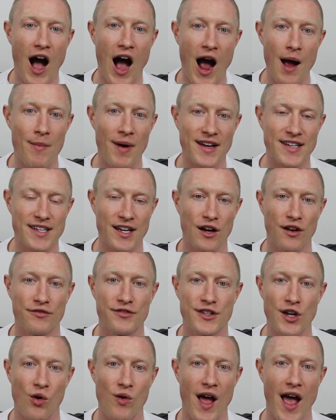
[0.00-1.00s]
I
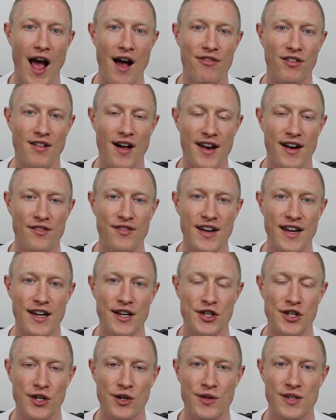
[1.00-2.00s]
myself don't have a lot of knee
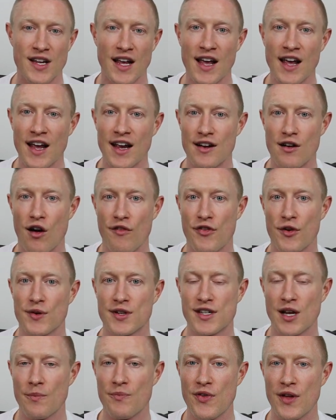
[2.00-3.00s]
issues. Now, if there
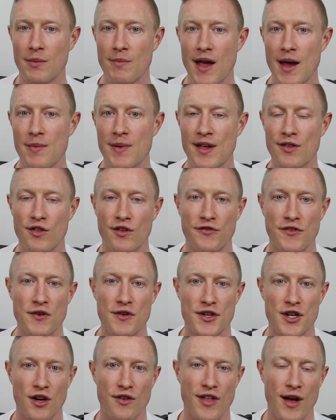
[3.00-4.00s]
was something maybe in the
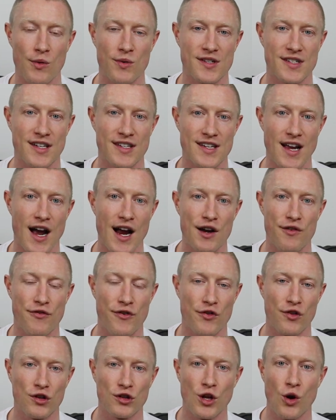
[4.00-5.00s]
future that was designed
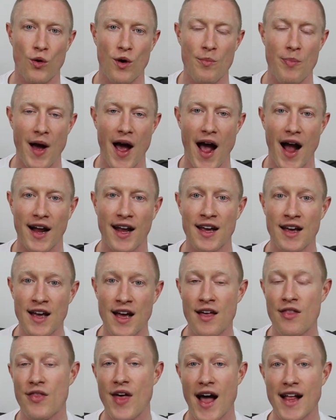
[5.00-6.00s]
for the lower back,
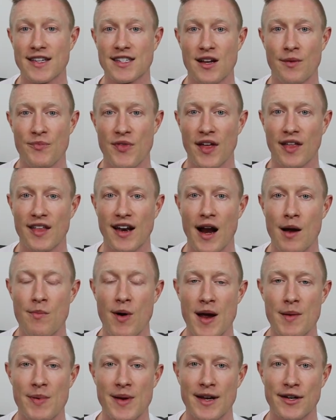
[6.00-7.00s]
that's something that I
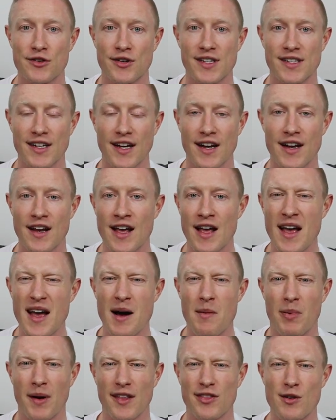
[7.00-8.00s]
might be interested in.
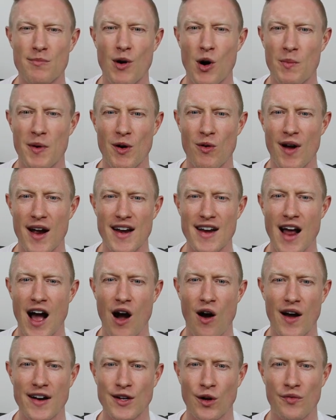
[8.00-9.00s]
But at the moment right
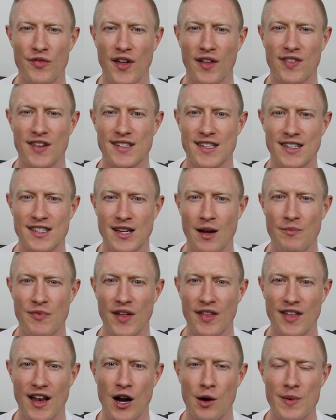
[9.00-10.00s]
now, I don't think this is
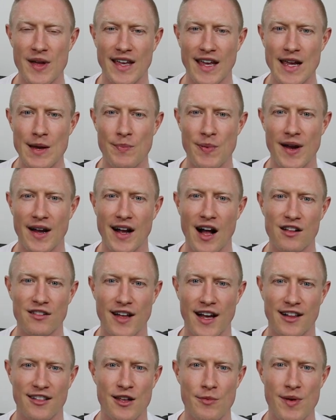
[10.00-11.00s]
something that I'll be keeping. I'll
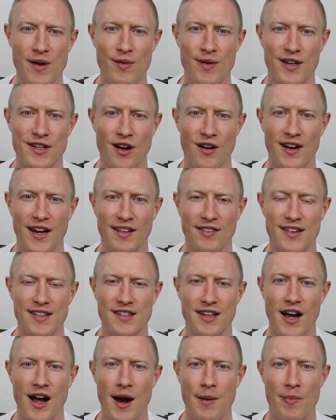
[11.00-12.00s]
likely be returning this
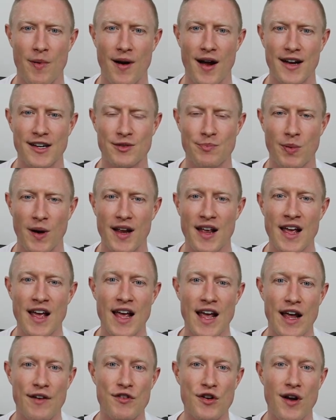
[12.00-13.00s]
to Hyperice. But
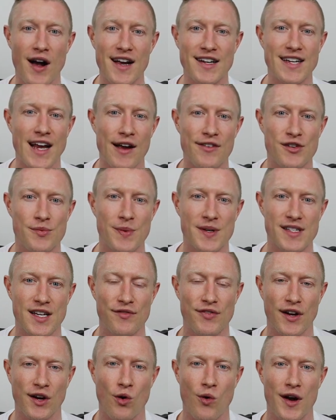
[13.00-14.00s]
if you guys have
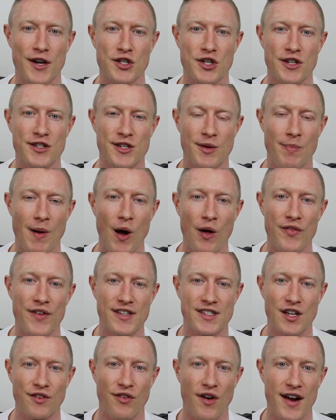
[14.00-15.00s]
specific questions about
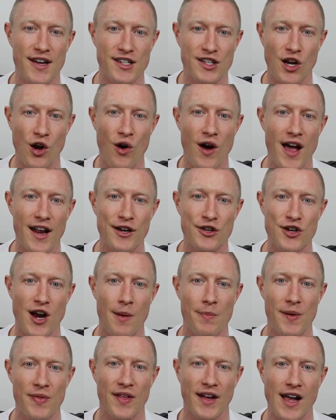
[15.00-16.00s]
this device, go ahead and
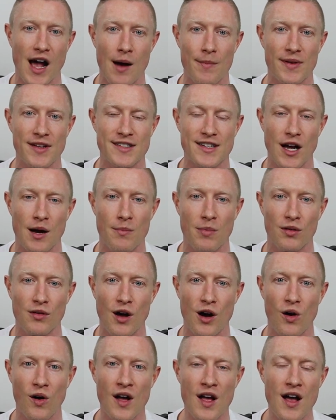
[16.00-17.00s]
drop it in the comments down
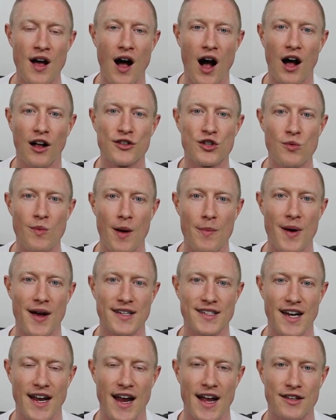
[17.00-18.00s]
below. I'll do my
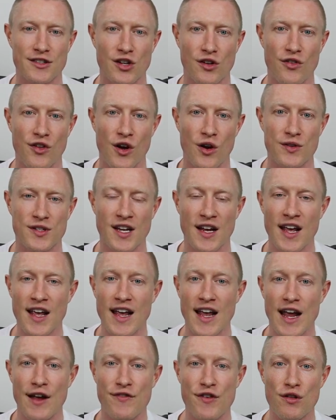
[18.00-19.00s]
best to answer those.
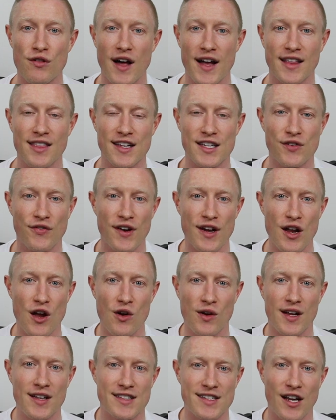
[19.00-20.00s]
If you like this
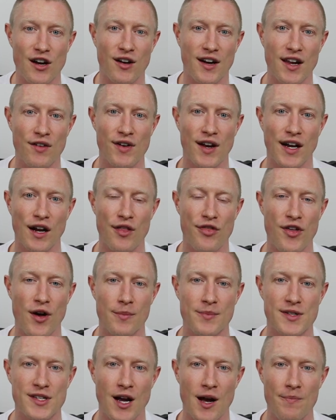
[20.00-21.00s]
video, consider giving it a
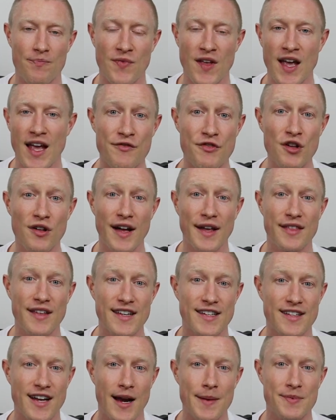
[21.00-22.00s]
thumbs up. If you like
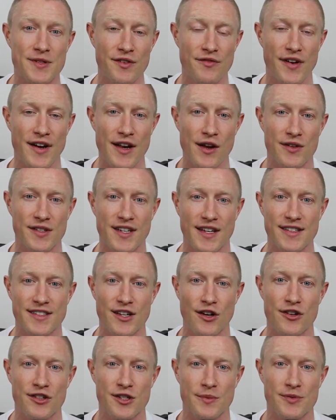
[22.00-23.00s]
these types of videos,
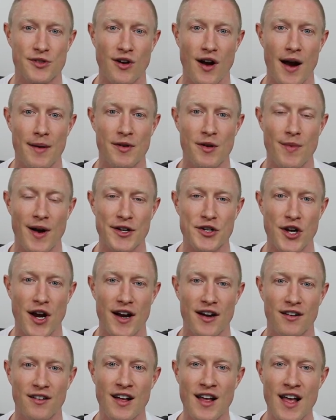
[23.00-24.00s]
consider subscribing to my
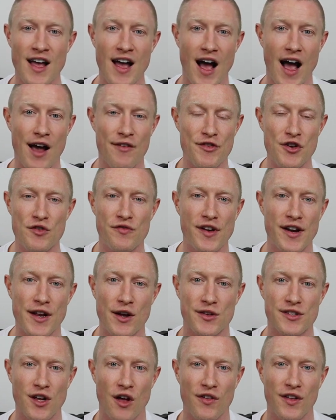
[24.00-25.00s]
channel. I have new
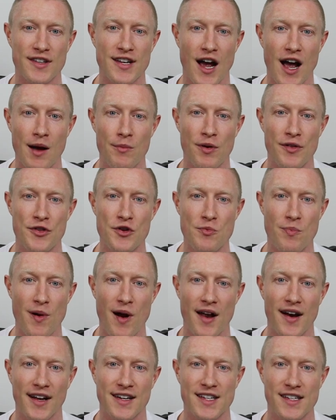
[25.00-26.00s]
videos all the time with new
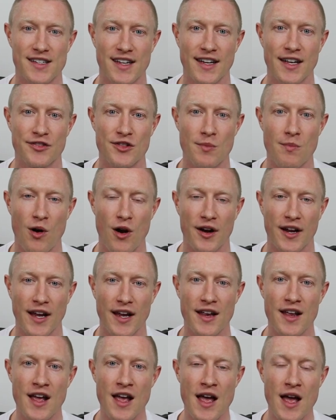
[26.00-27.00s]
products as they hit the
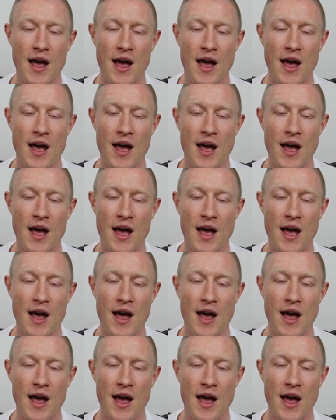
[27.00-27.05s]
market.